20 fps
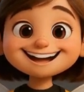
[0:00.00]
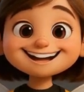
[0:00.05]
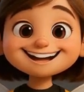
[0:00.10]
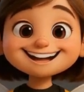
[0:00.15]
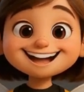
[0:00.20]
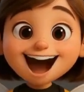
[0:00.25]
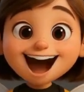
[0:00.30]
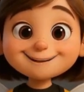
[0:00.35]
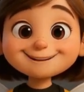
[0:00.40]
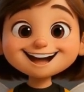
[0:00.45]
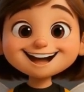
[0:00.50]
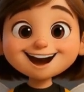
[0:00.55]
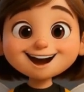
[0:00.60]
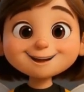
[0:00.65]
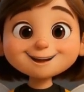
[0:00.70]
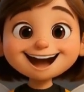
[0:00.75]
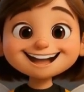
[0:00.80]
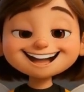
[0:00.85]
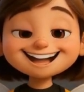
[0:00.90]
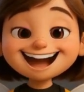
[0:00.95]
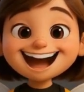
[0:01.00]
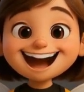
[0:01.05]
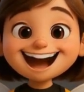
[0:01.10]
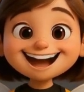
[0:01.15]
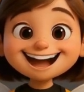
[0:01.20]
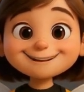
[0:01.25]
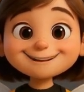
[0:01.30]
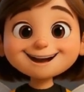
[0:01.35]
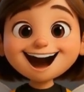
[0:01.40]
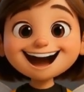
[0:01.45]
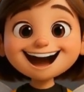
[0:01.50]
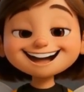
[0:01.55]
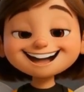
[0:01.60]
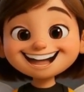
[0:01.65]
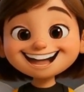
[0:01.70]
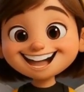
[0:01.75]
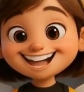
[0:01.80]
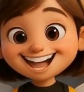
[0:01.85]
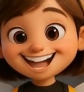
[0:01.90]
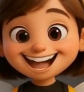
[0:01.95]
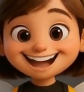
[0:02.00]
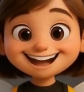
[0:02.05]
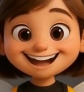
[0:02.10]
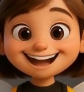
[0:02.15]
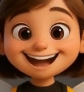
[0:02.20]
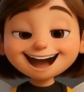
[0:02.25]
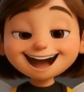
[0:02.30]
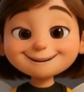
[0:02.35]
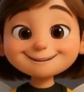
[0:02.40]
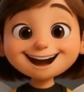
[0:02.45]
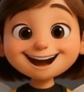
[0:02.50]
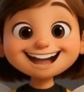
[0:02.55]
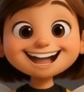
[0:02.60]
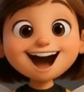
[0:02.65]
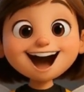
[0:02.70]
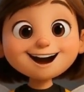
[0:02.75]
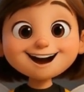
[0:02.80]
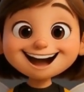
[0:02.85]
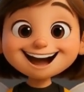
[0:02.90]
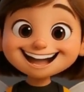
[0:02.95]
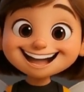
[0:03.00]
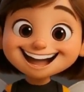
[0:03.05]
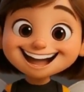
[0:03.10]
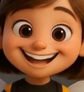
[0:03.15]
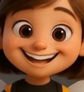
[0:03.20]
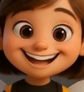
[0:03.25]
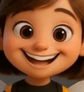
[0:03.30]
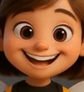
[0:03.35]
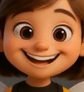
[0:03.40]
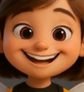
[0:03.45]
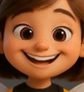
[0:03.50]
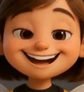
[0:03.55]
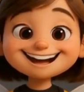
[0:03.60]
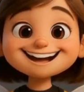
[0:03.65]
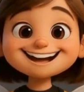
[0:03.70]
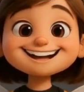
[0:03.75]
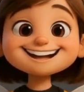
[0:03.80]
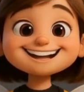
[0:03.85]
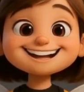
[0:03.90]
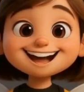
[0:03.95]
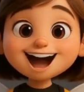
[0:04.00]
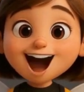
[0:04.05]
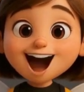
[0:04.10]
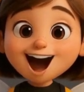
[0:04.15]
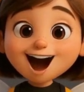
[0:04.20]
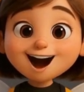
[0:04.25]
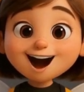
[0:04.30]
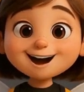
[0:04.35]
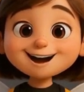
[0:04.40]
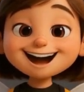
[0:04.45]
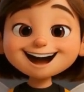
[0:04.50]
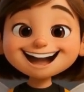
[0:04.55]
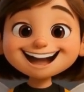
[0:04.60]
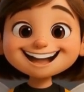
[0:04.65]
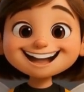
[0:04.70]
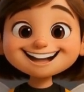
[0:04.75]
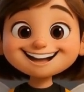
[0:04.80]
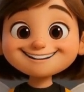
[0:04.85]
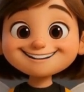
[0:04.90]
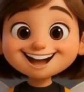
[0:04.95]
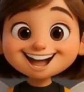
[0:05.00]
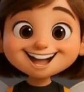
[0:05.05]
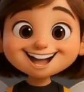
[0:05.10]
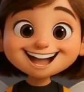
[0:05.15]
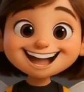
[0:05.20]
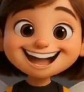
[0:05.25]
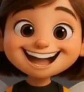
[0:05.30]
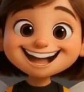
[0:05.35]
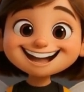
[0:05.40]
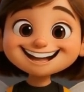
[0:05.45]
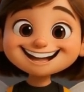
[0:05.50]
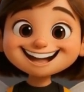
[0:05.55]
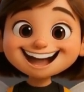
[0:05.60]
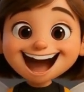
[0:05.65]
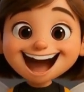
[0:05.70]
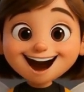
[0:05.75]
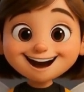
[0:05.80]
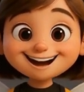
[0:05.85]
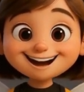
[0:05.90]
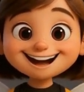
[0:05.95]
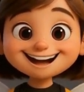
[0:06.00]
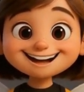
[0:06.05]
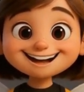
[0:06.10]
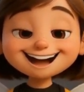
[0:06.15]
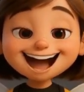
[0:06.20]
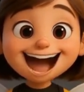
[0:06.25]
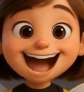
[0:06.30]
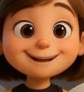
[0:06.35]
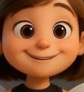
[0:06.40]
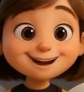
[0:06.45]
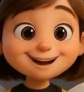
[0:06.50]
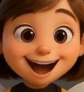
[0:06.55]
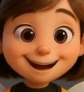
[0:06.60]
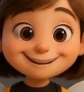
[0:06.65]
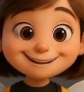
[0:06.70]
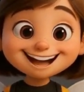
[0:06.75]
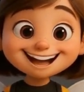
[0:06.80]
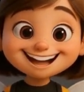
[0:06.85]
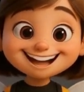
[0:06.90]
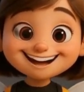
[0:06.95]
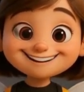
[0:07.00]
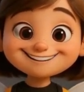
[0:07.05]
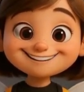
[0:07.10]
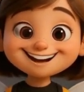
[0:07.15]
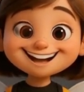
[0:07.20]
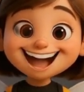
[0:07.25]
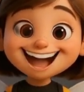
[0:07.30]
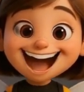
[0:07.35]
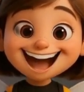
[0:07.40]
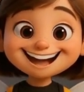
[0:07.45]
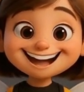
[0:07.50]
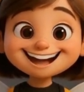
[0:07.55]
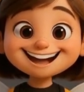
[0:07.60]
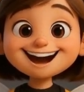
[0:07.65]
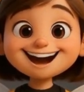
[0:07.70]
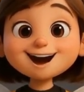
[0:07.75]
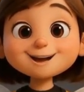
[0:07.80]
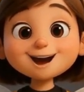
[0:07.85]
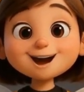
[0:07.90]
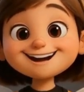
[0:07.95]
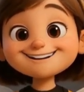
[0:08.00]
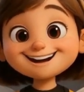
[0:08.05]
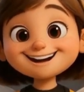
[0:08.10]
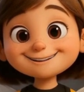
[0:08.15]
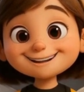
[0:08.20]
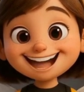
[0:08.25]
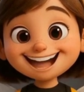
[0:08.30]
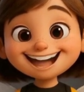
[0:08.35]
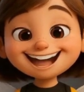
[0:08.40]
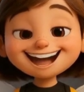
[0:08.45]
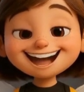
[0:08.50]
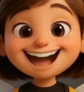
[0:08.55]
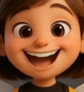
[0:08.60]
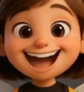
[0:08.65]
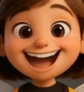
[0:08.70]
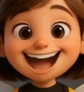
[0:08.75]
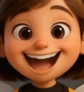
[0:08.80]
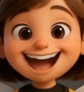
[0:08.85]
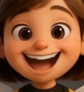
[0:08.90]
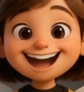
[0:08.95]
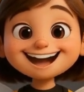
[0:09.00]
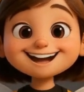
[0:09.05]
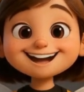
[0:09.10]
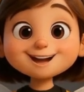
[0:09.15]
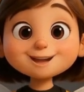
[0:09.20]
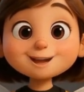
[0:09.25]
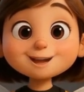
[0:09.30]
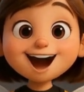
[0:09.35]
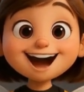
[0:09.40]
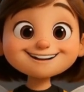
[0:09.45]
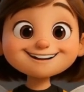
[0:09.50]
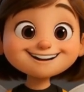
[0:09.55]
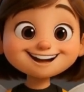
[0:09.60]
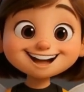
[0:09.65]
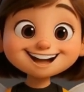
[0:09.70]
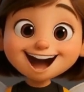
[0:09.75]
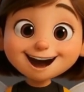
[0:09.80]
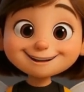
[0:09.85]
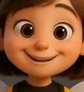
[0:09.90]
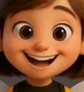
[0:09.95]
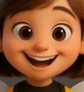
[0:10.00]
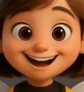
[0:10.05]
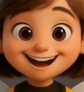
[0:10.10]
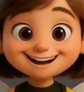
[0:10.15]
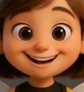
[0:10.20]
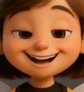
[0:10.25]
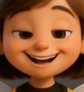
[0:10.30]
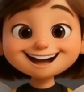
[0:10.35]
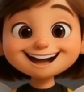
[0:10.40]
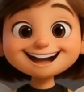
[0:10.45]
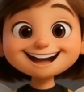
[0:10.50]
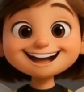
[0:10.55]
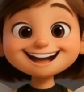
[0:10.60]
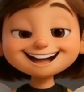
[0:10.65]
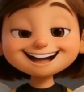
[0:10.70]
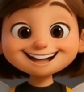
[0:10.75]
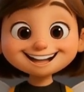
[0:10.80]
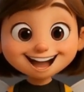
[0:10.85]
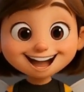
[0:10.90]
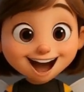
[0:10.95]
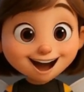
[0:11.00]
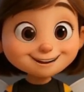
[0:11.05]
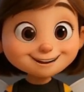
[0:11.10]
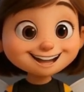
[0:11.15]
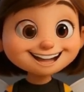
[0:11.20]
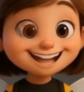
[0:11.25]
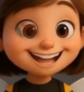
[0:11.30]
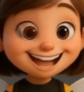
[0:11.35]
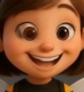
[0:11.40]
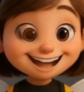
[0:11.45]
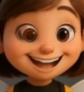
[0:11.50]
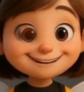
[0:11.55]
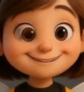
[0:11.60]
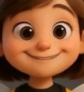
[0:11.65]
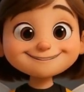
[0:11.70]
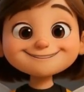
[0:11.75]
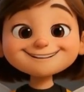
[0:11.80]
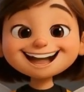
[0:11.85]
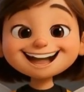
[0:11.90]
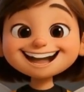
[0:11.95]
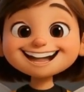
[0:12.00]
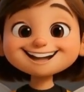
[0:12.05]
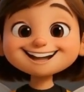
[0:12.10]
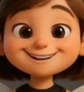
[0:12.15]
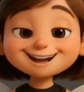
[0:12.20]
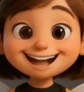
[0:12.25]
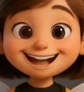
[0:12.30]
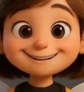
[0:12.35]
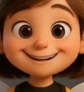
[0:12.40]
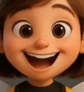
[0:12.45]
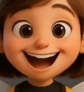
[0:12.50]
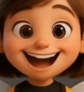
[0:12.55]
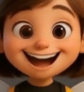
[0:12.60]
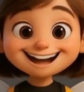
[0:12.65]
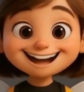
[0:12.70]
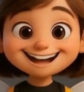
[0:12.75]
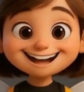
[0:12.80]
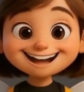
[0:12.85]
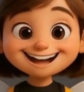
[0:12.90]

Domino wants a honeypot keychain, but he already licked it. So it's officially his now. I'm grabbing a gift for Daddy, one for me, and one for Domino. Don't tell him, it's really mine.